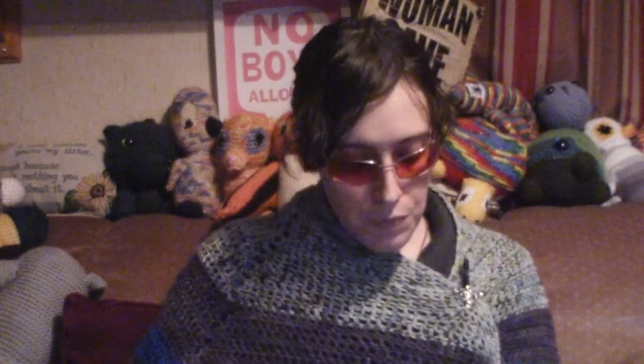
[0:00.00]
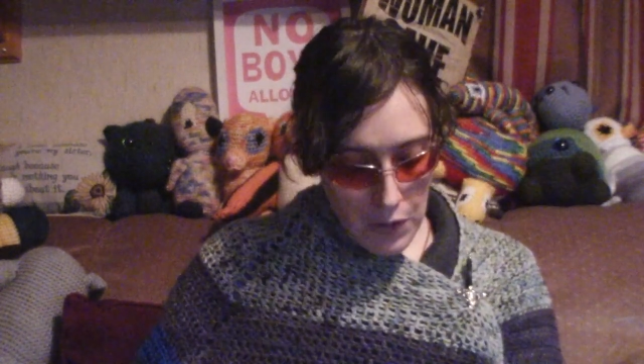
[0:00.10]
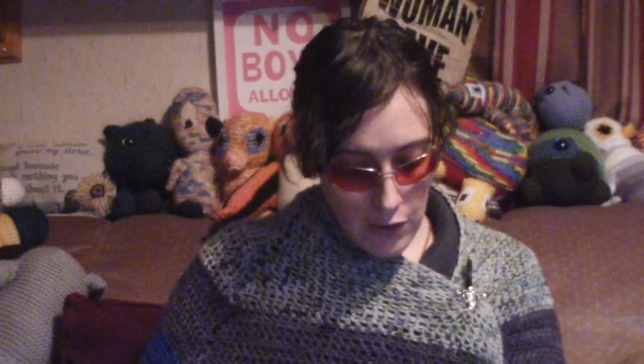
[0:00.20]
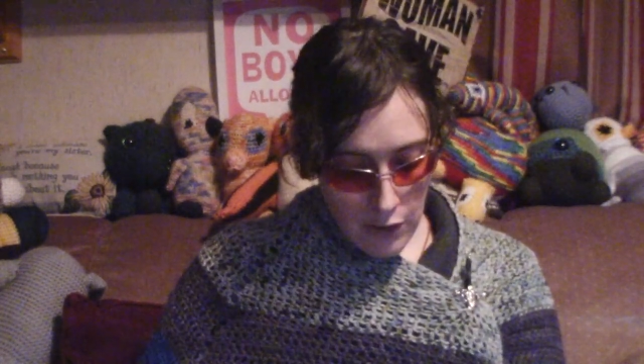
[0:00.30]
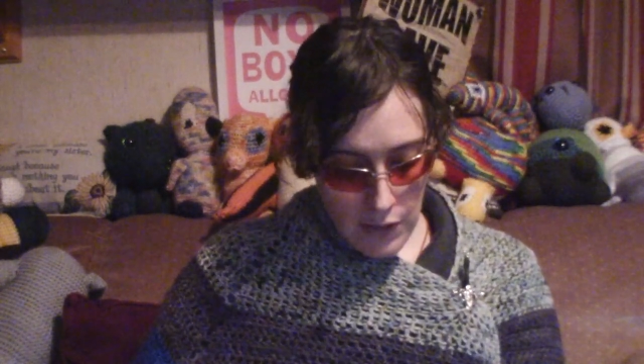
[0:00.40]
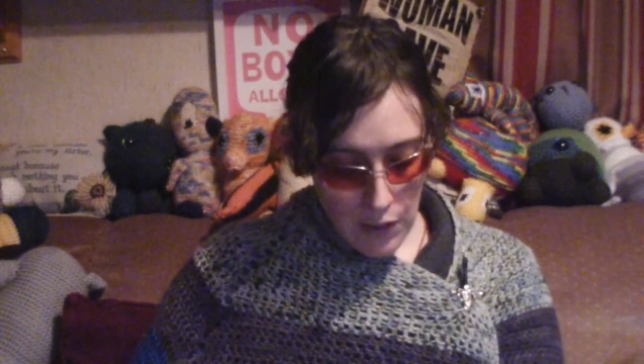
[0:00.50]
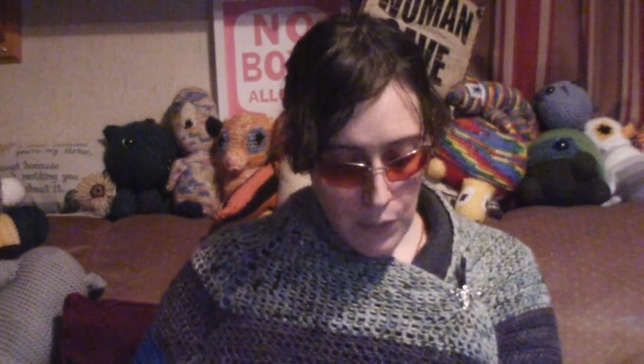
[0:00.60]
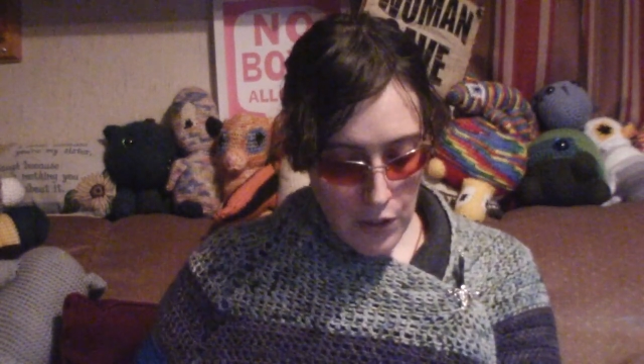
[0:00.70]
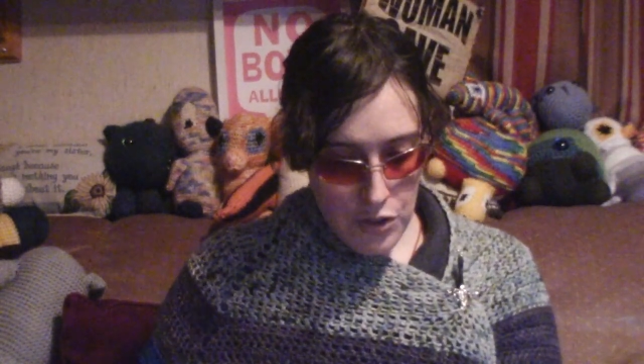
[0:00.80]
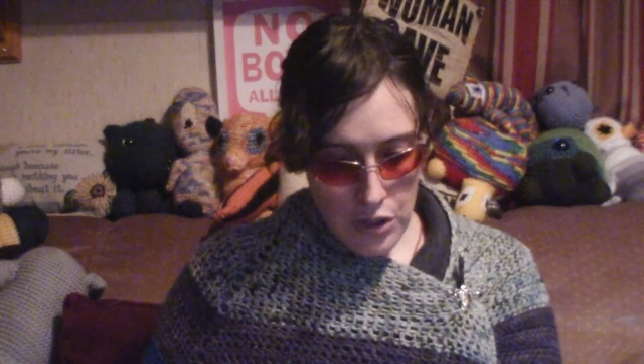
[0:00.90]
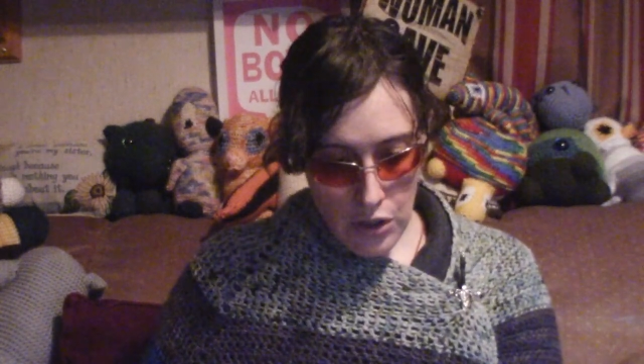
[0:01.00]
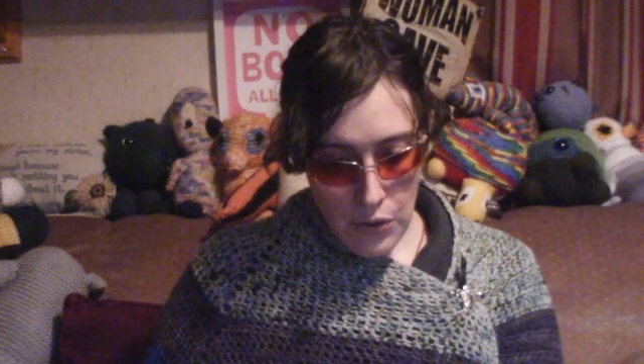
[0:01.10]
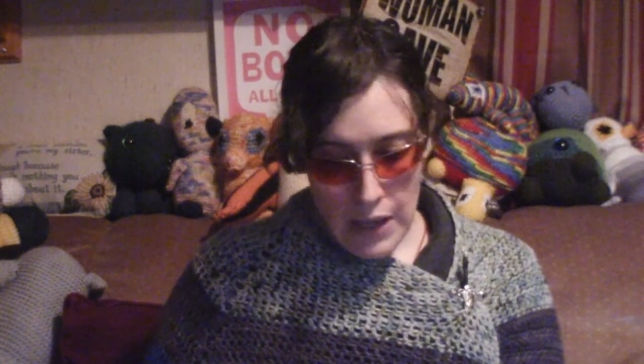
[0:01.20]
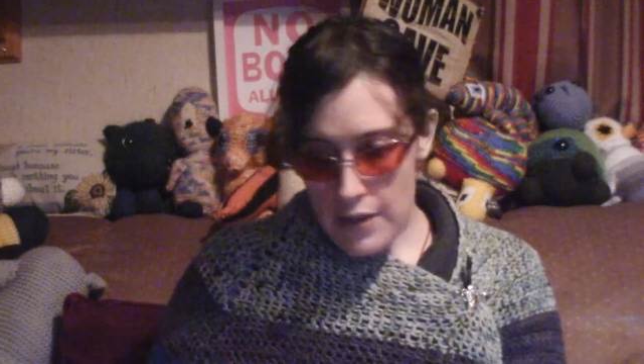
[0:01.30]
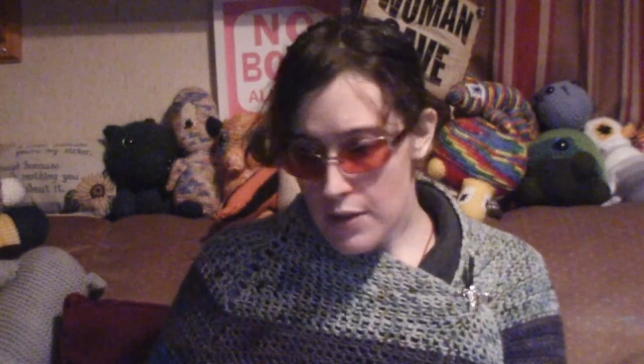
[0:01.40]
one I want to show,
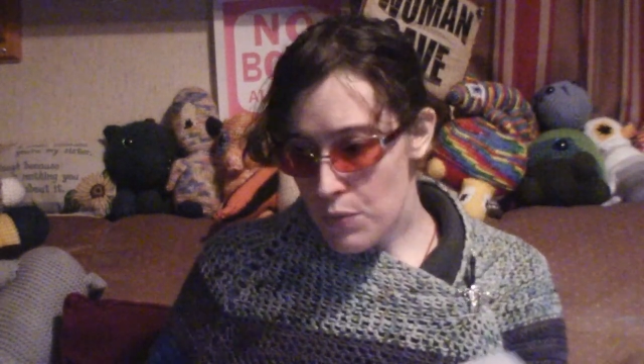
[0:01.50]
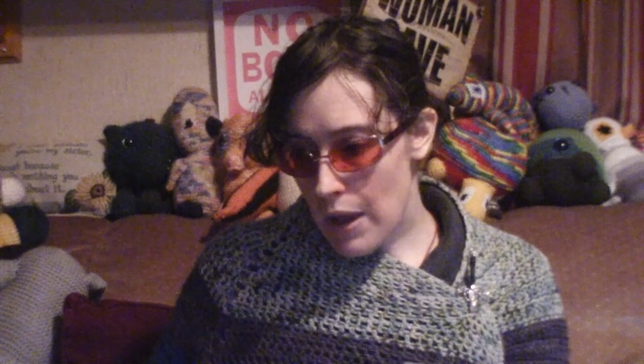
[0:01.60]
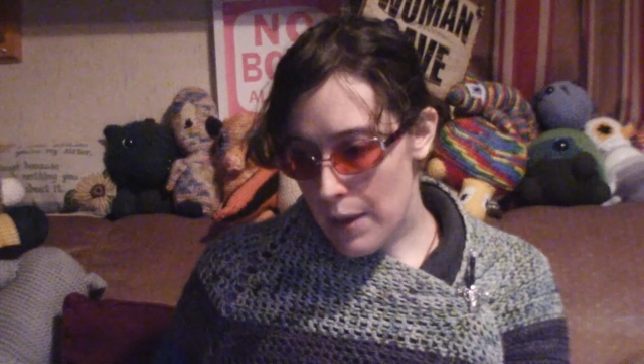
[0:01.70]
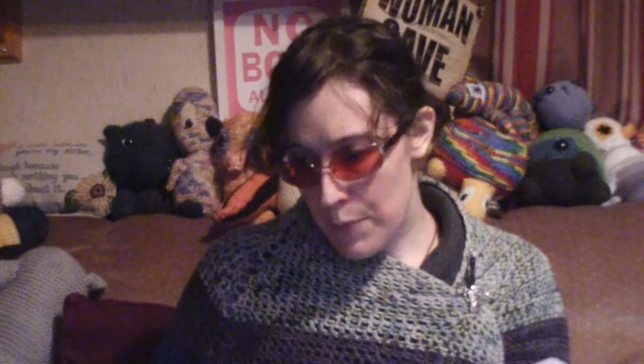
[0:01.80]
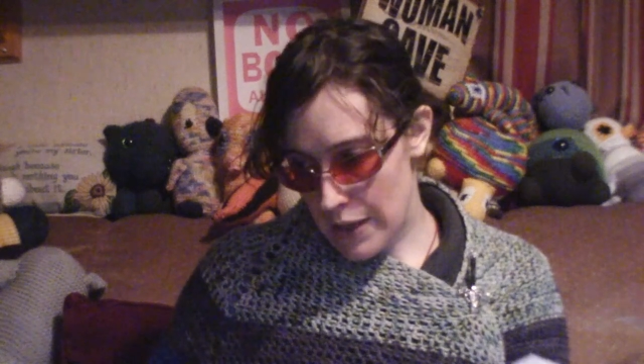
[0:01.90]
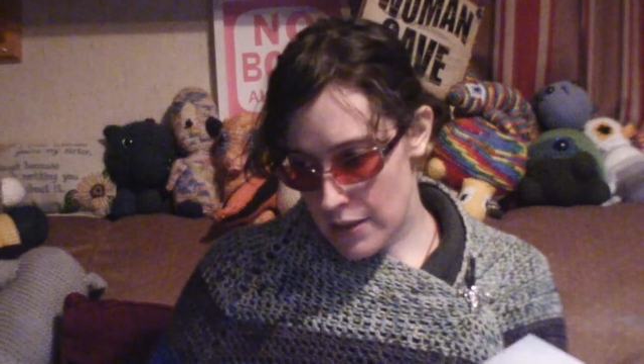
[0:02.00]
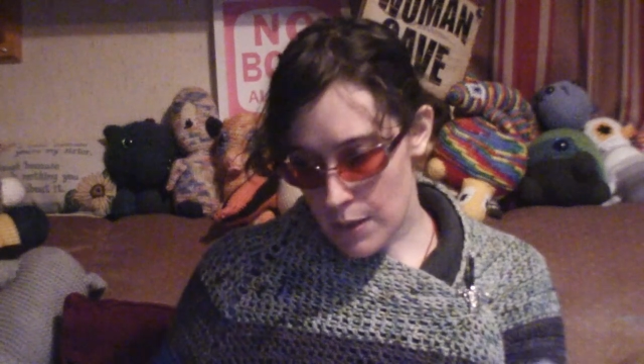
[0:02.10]
this is why I picked